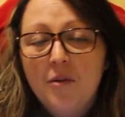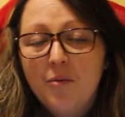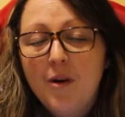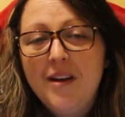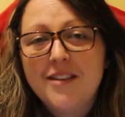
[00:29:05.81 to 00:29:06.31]

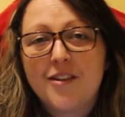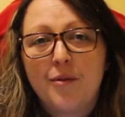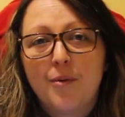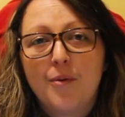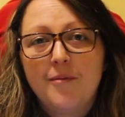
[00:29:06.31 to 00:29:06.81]
Well, here's a
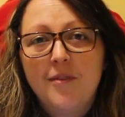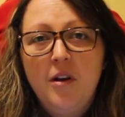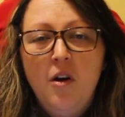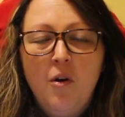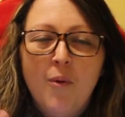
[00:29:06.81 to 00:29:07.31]
thought.
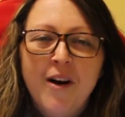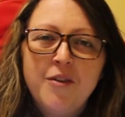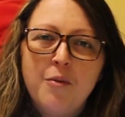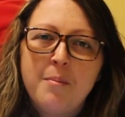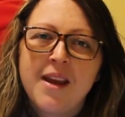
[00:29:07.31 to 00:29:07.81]
Why
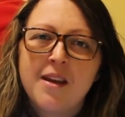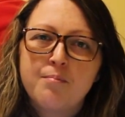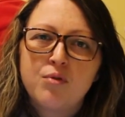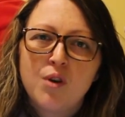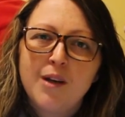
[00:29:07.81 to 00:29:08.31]
not make a
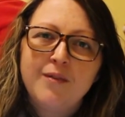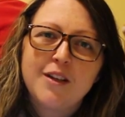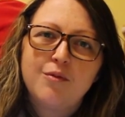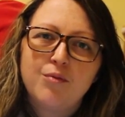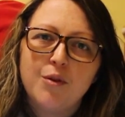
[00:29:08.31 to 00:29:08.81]
private
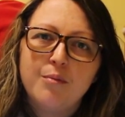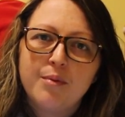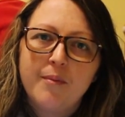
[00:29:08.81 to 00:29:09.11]
group